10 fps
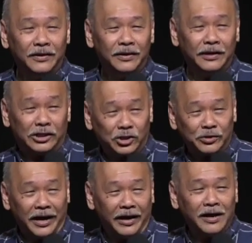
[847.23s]
Let's
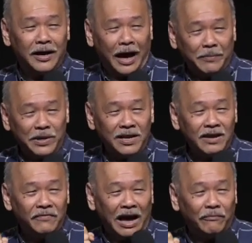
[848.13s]
try. "I
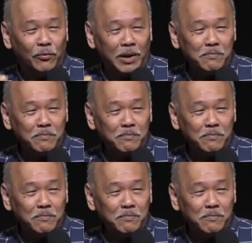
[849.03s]
believe I have $1